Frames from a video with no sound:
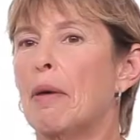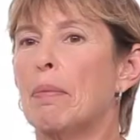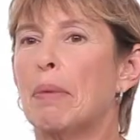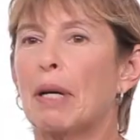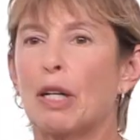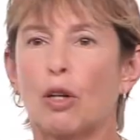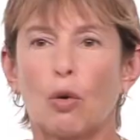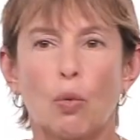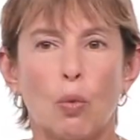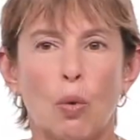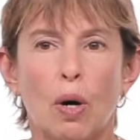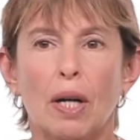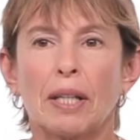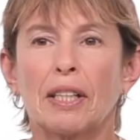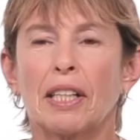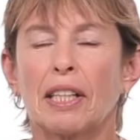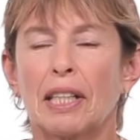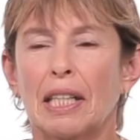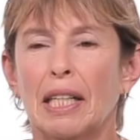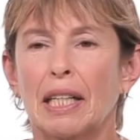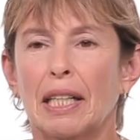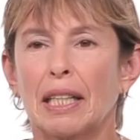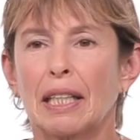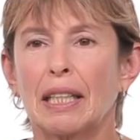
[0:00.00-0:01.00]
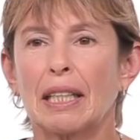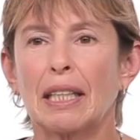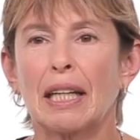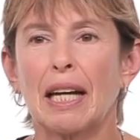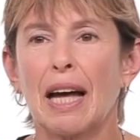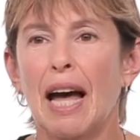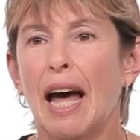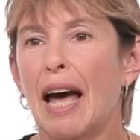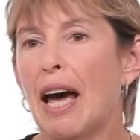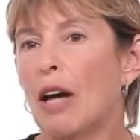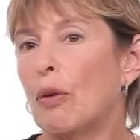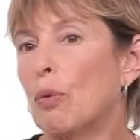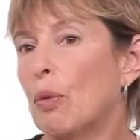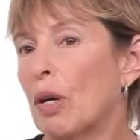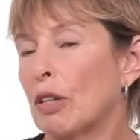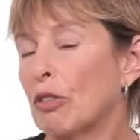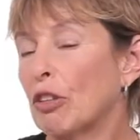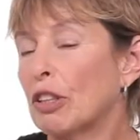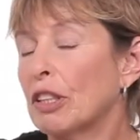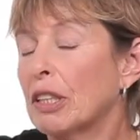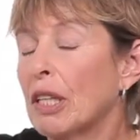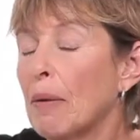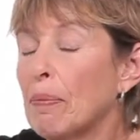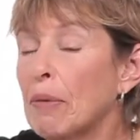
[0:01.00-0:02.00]
Pick one thing, and whether
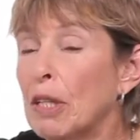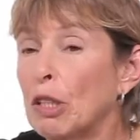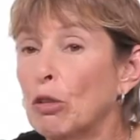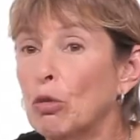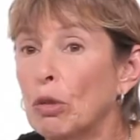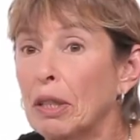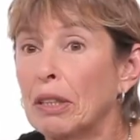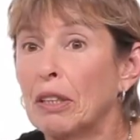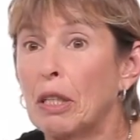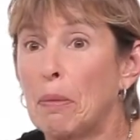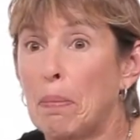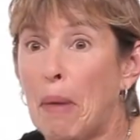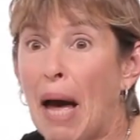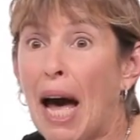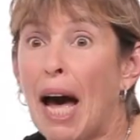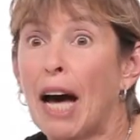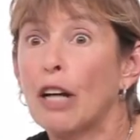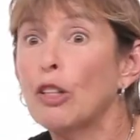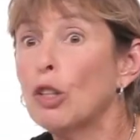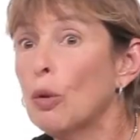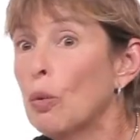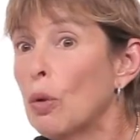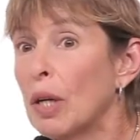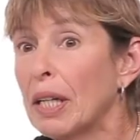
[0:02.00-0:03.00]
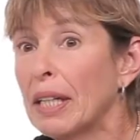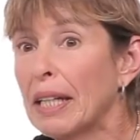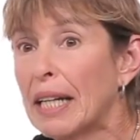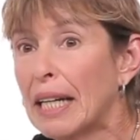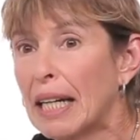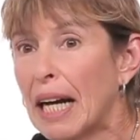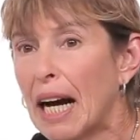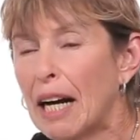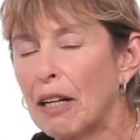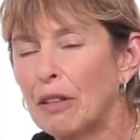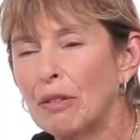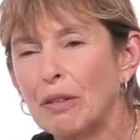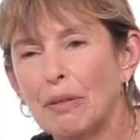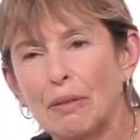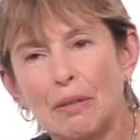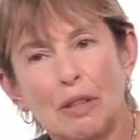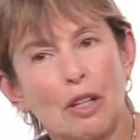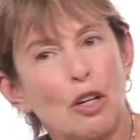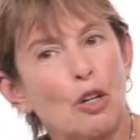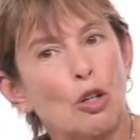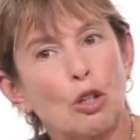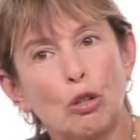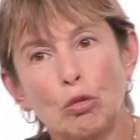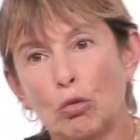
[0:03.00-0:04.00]
it's something really bad you want to get out
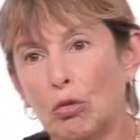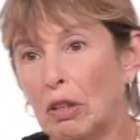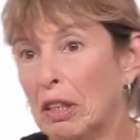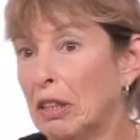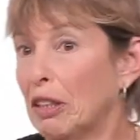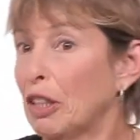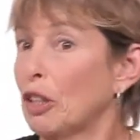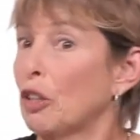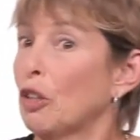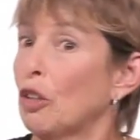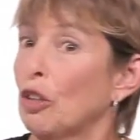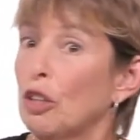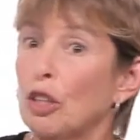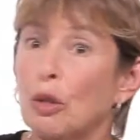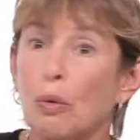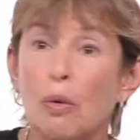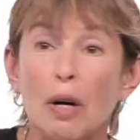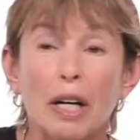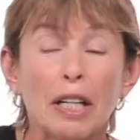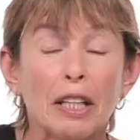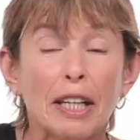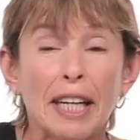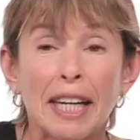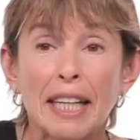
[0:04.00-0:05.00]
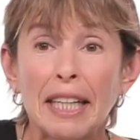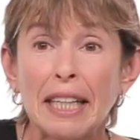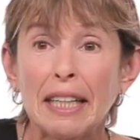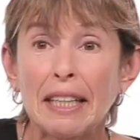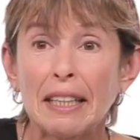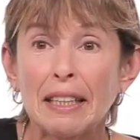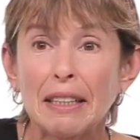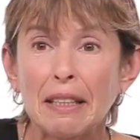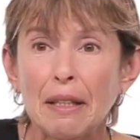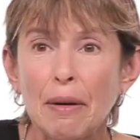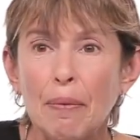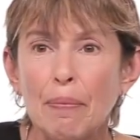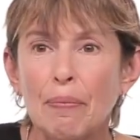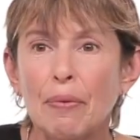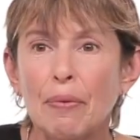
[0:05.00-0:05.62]
or really good you want to get in,